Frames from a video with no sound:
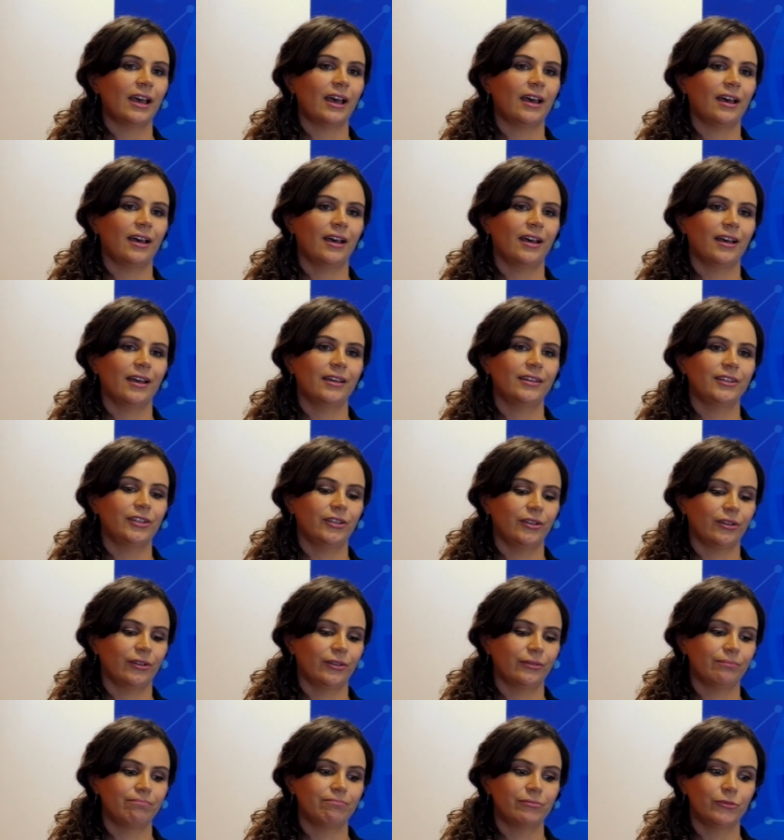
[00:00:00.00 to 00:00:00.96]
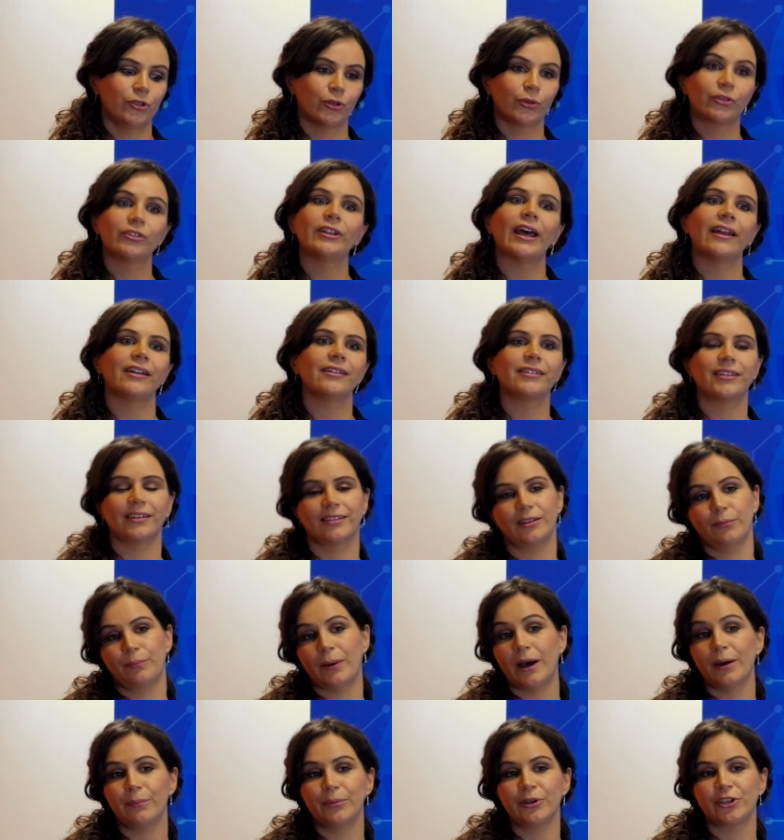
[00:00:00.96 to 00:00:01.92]
uh, you know, your status as a
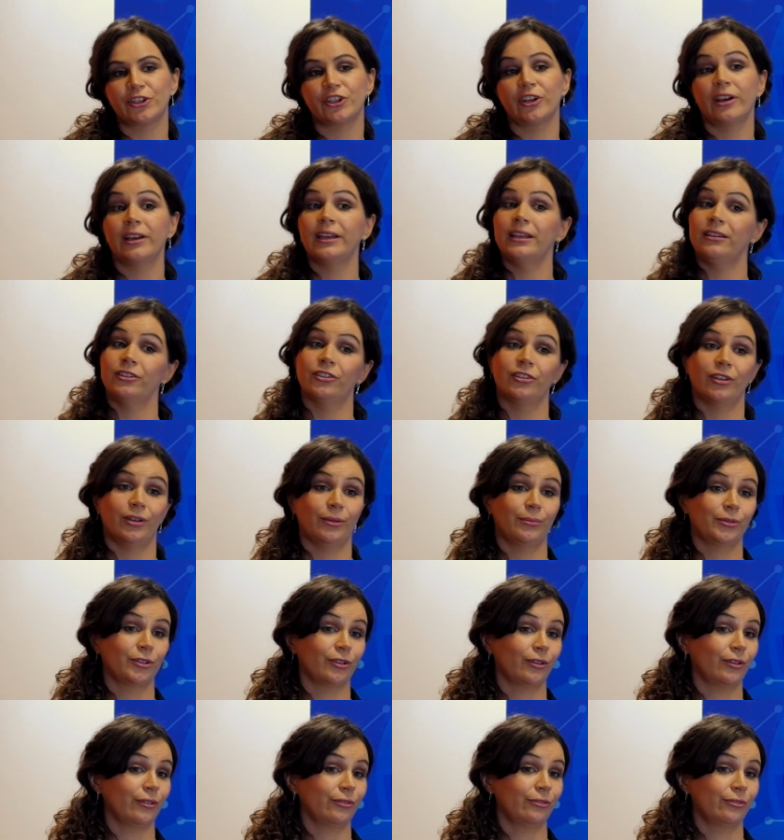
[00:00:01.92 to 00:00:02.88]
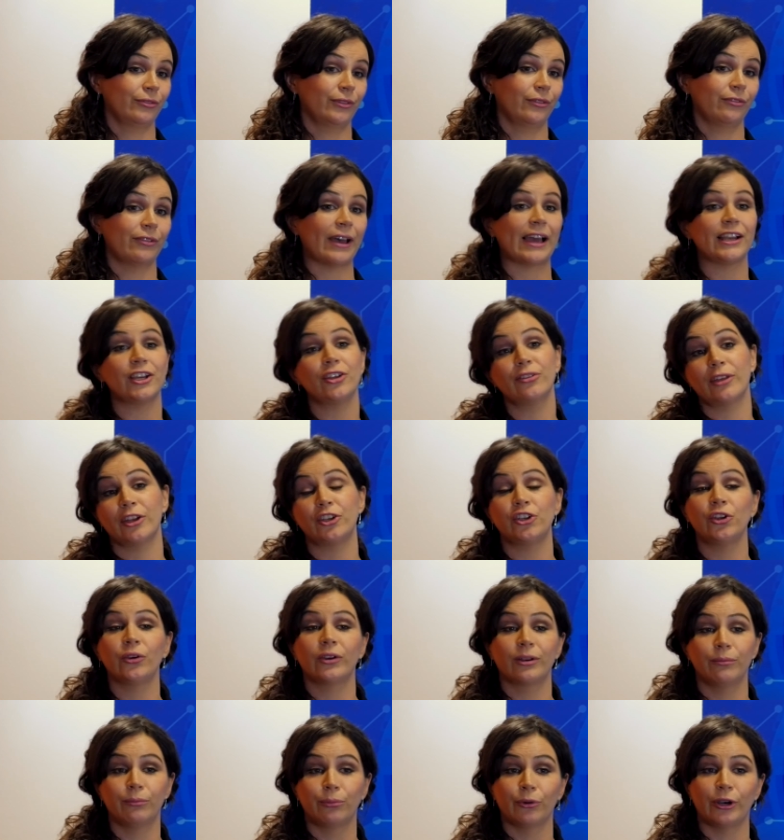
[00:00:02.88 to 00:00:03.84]
publisher in terms of the value that
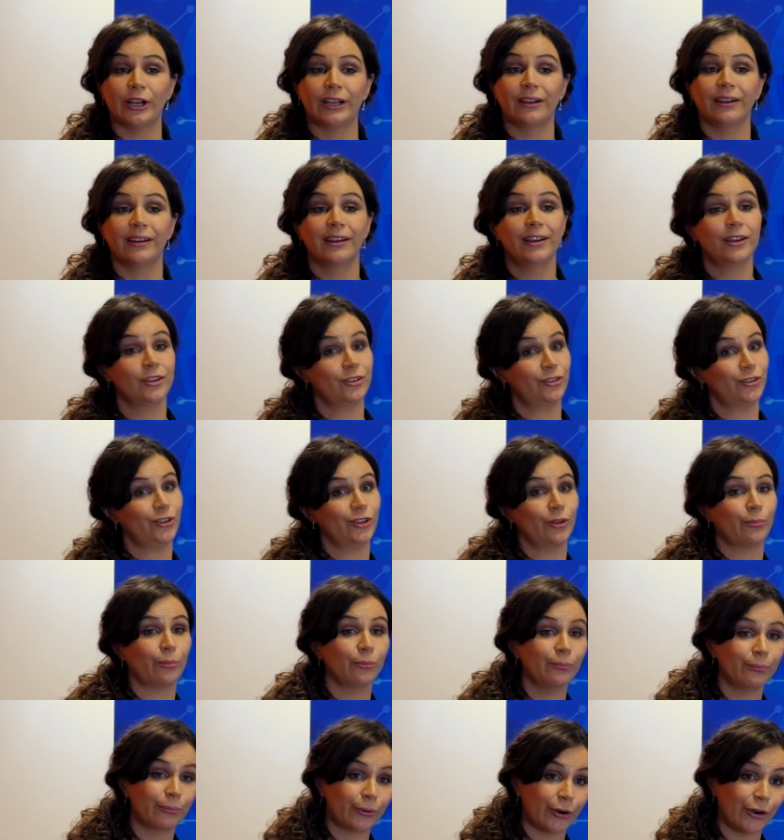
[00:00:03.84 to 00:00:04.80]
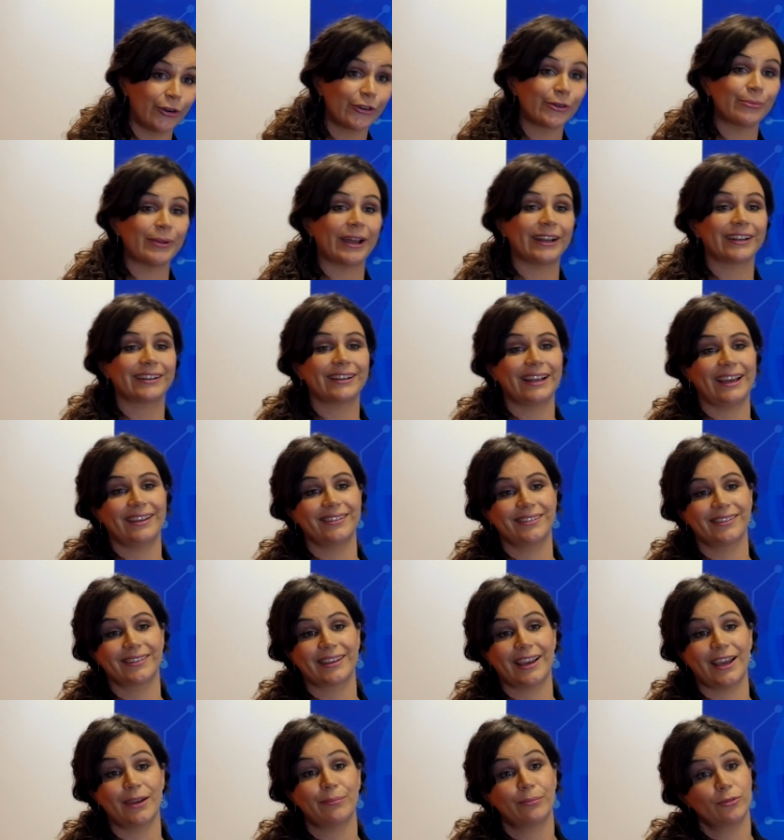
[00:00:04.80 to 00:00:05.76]
you can bring to the programmatic
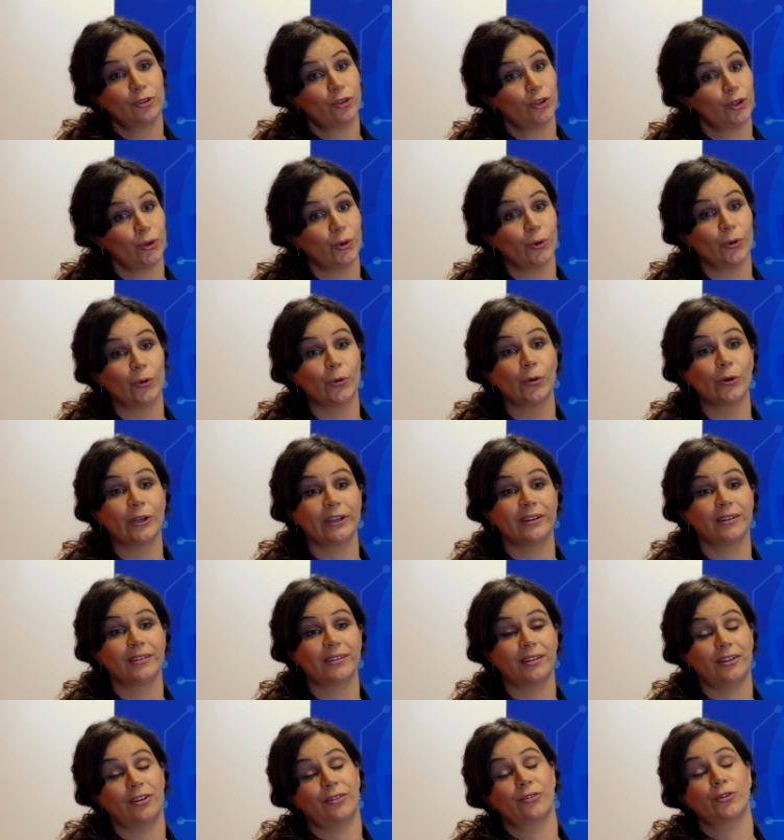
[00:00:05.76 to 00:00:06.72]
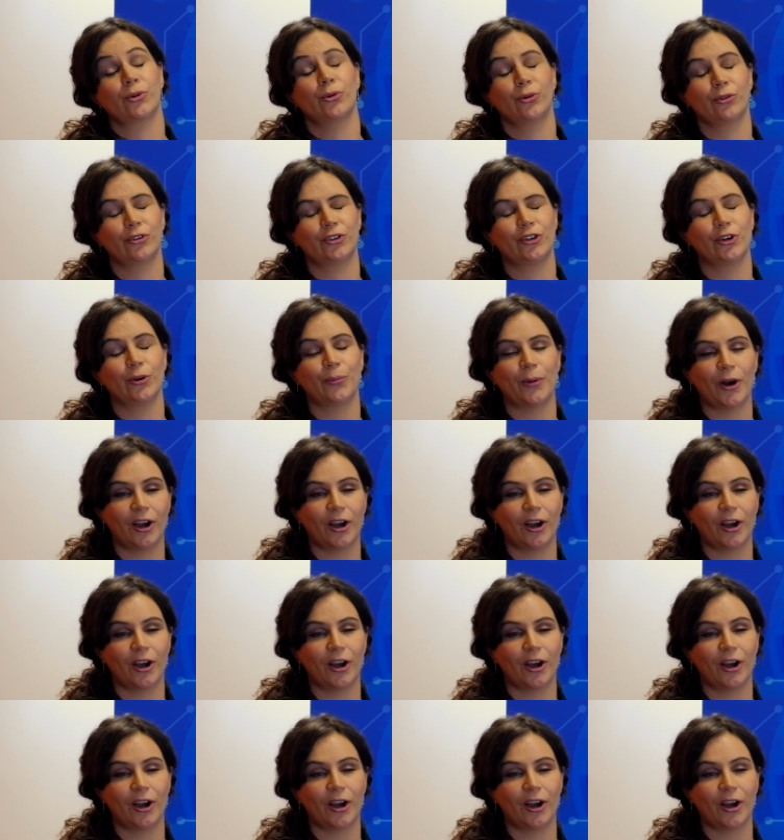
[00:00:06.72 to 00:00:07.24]
landscape, to your audience, and of course to your